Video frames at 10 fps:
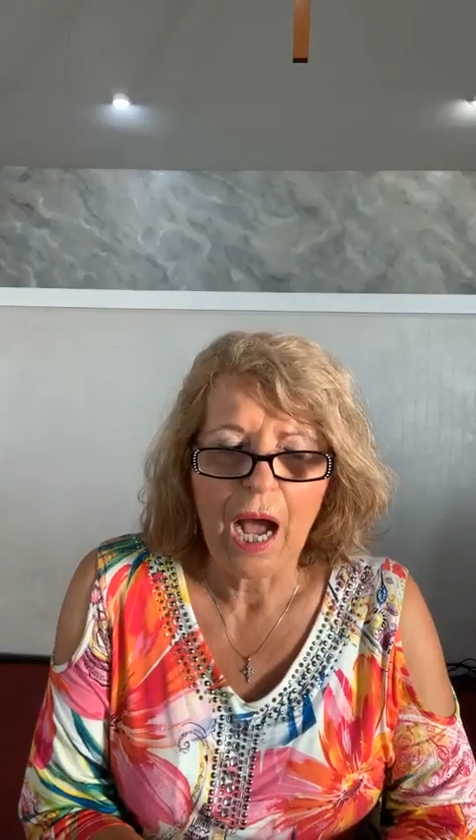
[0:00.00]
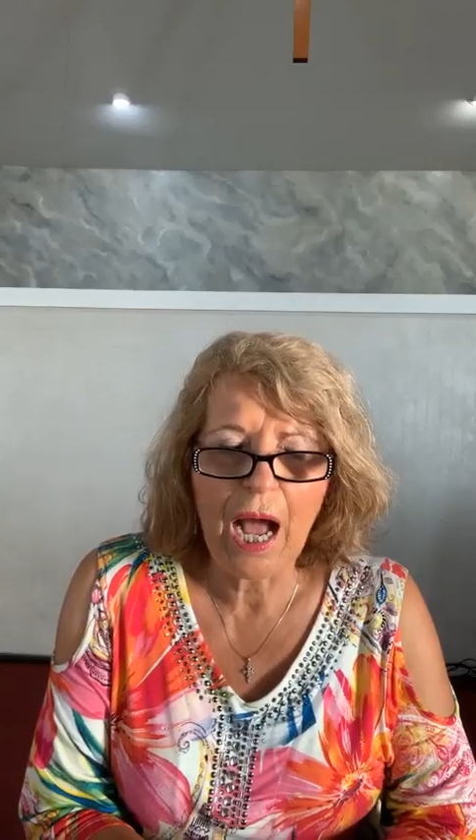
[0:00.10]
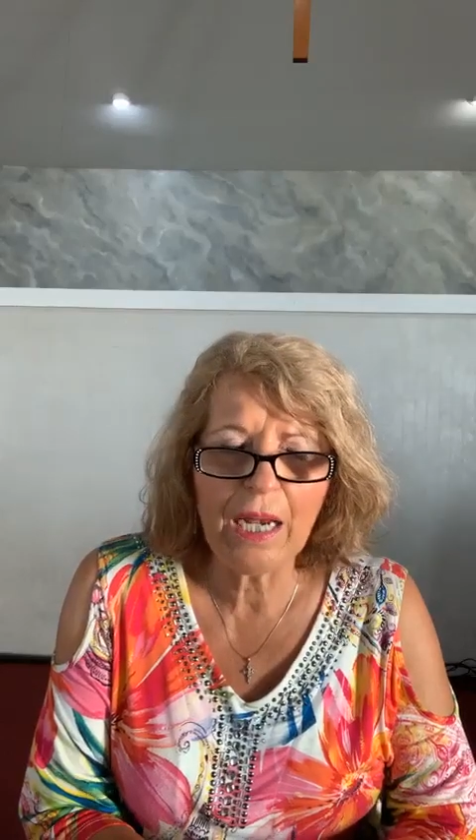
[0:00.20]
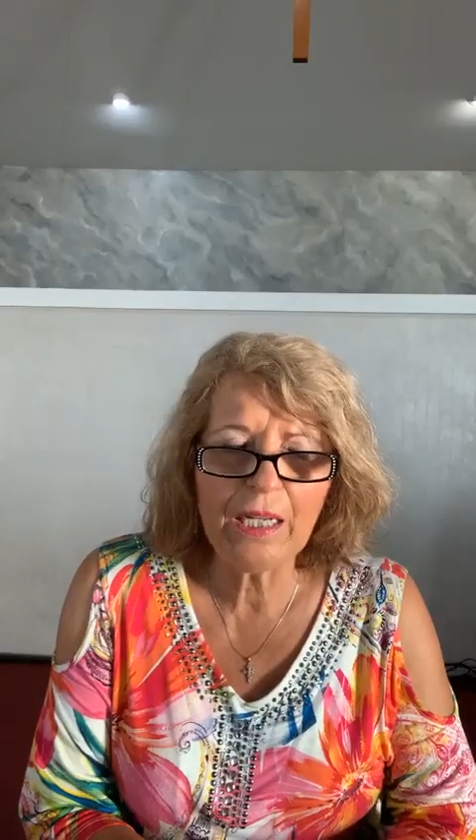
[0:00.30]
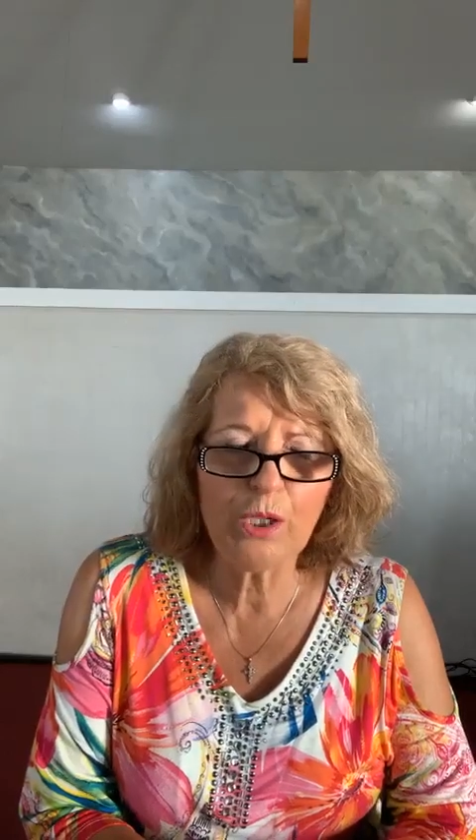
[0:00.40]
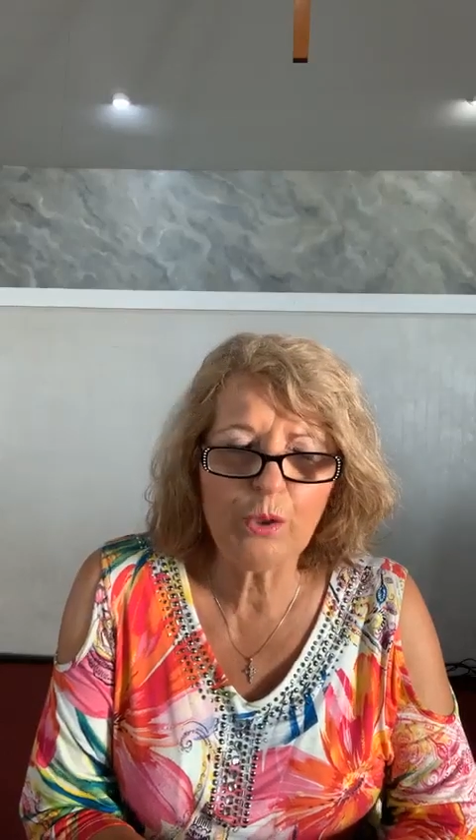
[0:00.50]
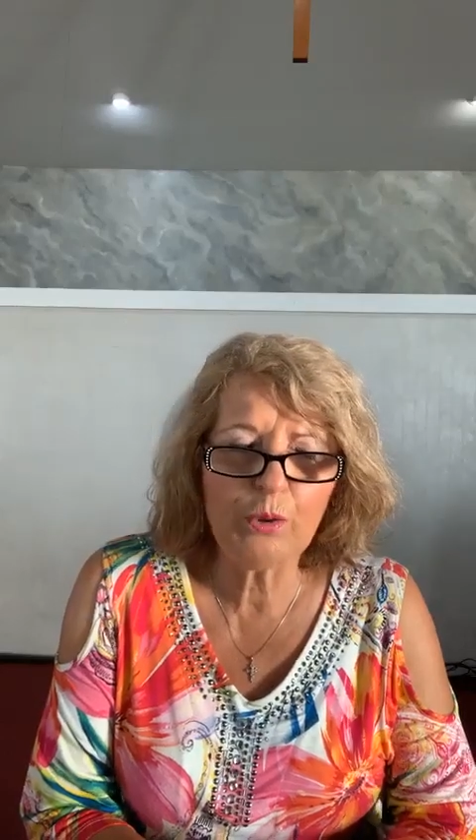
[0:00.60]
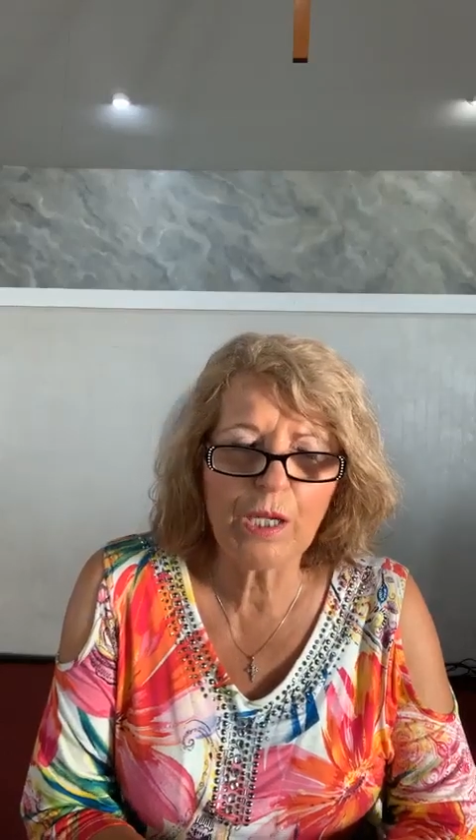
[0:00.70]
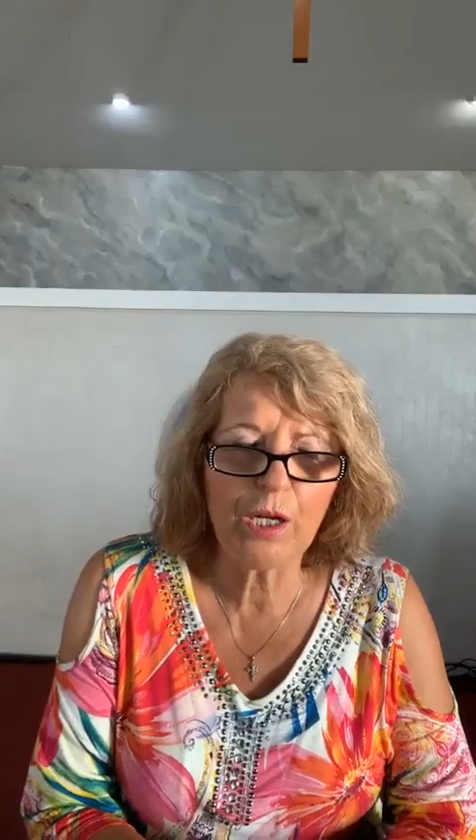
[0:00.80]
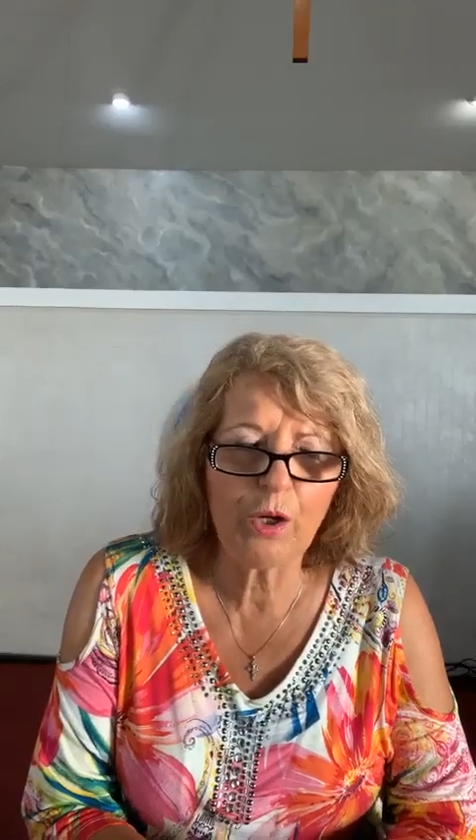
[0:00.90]

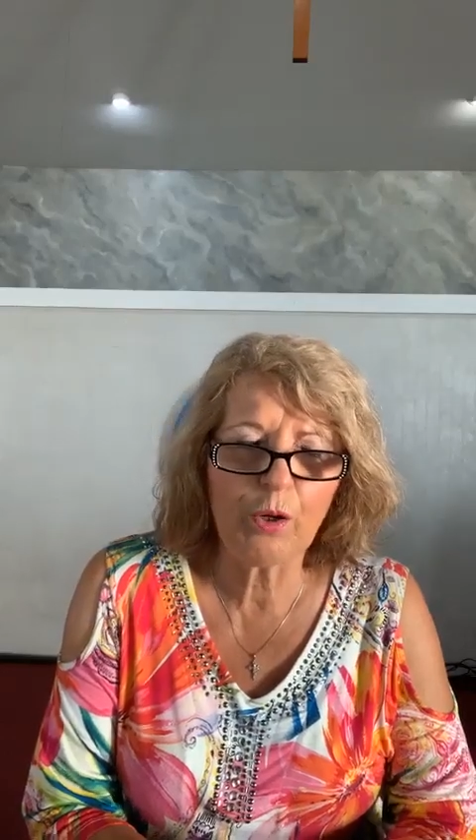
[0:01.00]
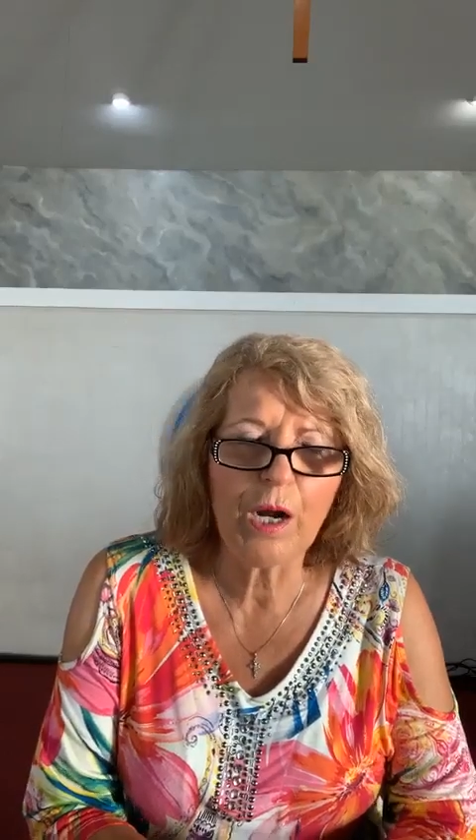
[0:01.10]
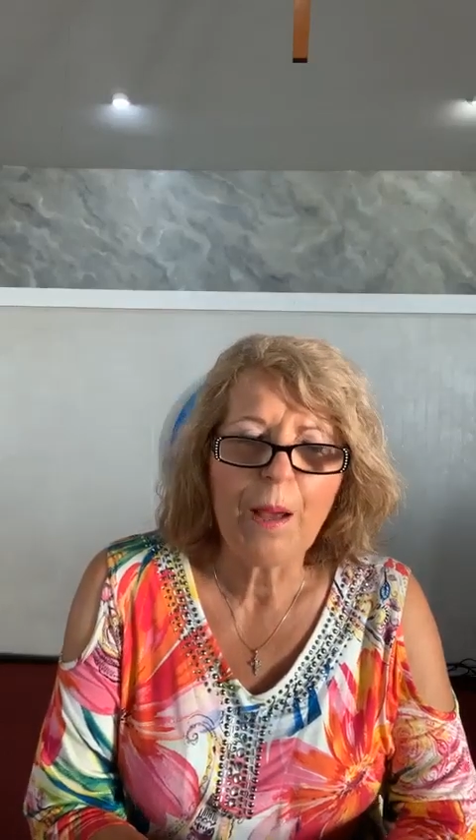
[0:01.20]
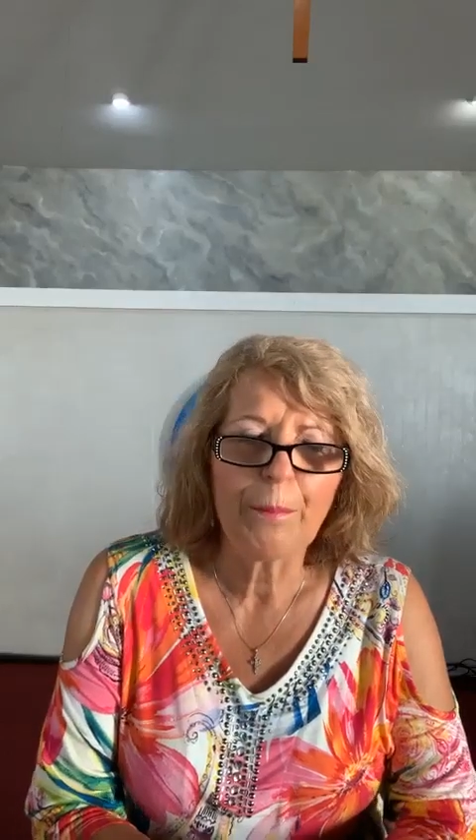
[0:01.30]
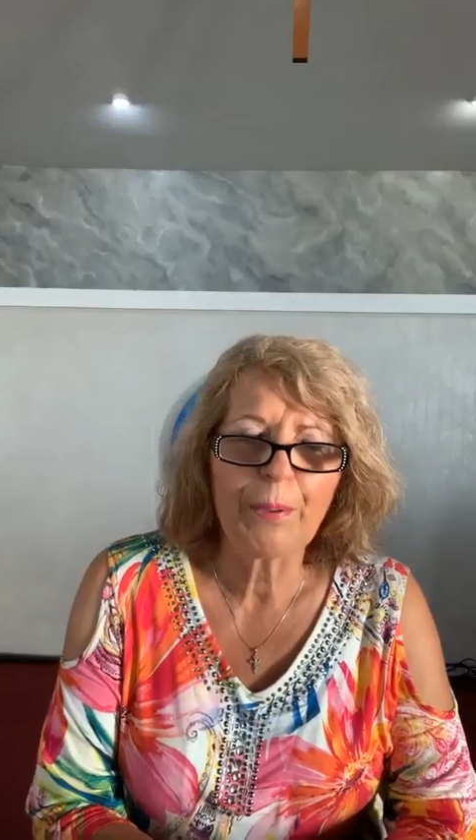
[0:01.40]
Hallelujah, Lord.